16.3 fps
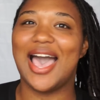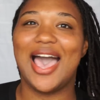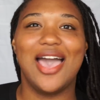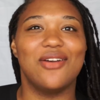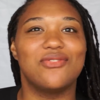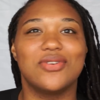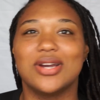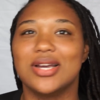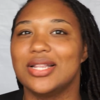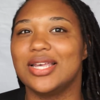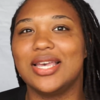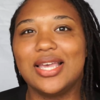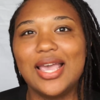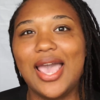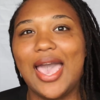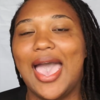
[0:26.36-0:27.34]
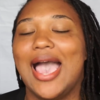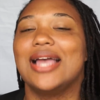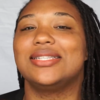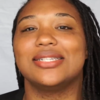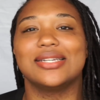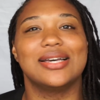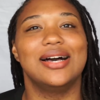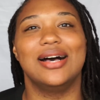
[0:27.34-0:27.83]
I really had
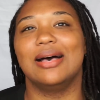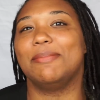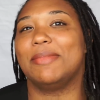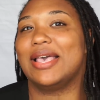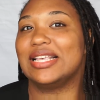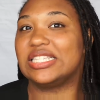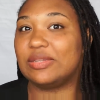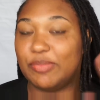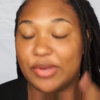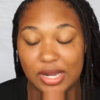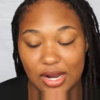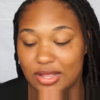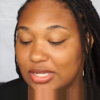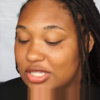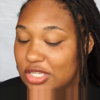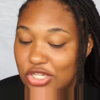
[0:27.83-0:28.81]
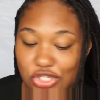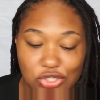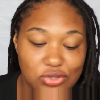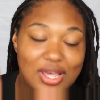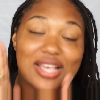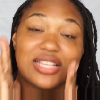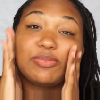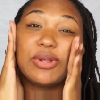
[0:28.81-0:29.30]
to come and speak on this issue
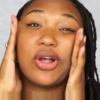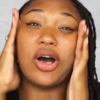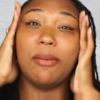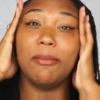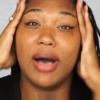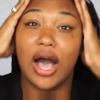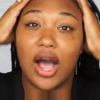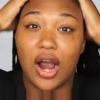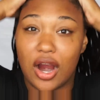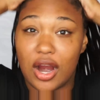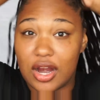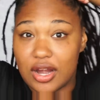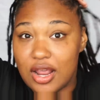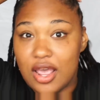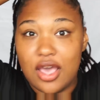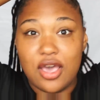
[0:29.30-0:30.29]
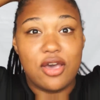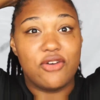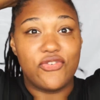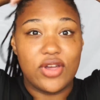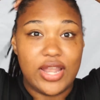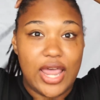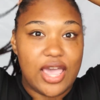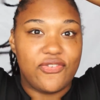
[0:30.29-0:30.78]
that's been on my heart
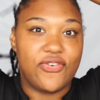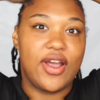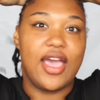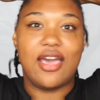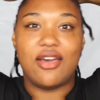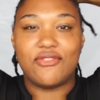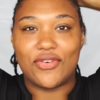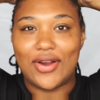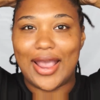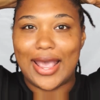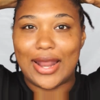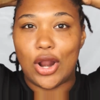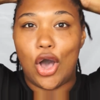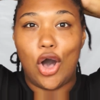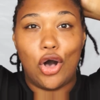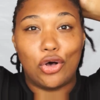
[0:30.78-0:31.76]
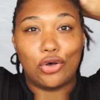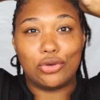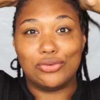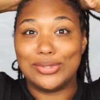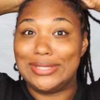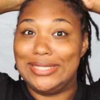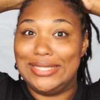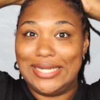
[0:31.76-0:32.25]
for like forever and a
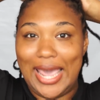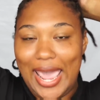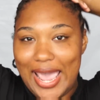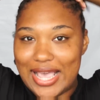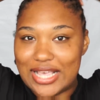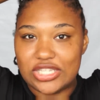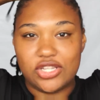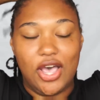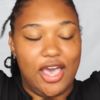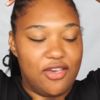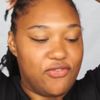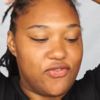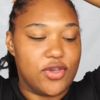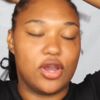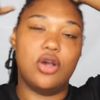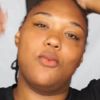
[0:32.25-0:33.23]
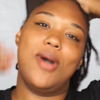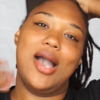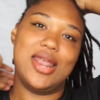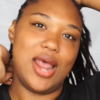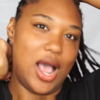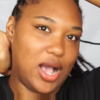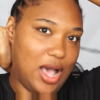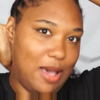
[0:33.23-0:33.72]
whole day. So I figured why
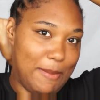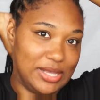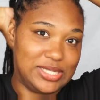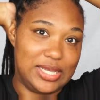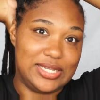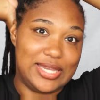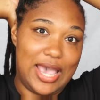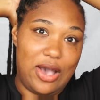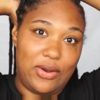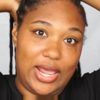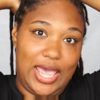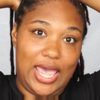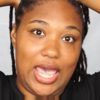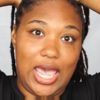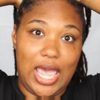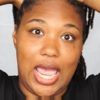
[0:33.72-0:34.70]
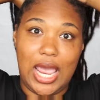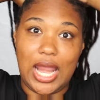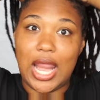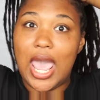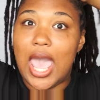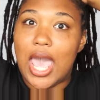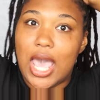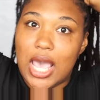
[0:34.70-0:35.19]
not come and sit down and,
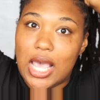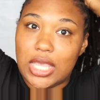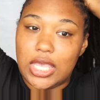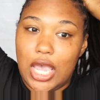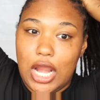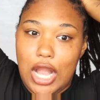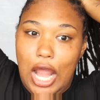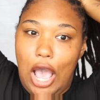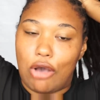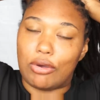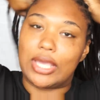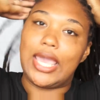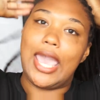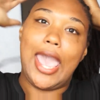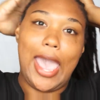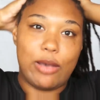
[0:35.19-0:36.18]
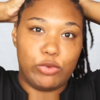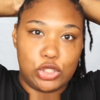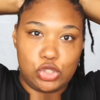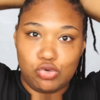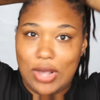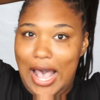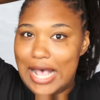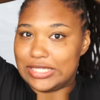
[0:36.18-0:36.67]
you know, gag with
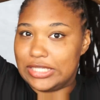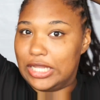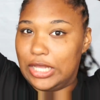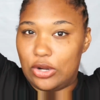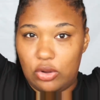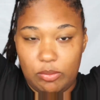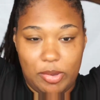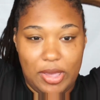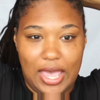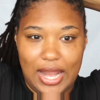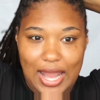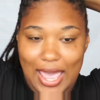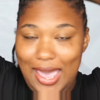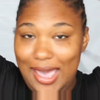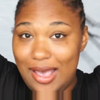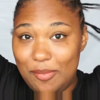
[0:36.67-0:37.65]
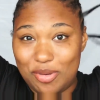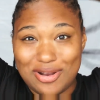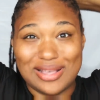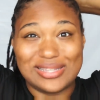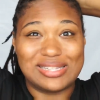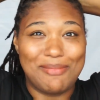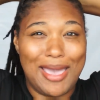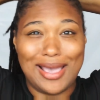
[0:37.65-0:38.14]
you guys a little bit and put on
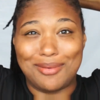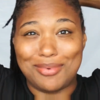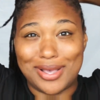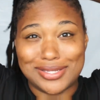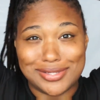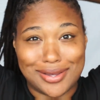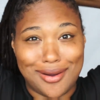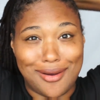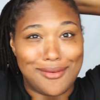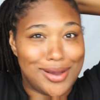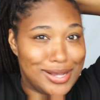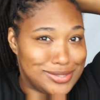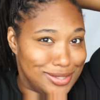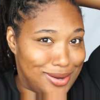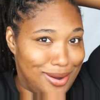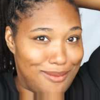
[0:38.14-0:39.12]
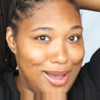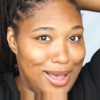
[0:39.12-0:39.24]
some makeup because the girl got to go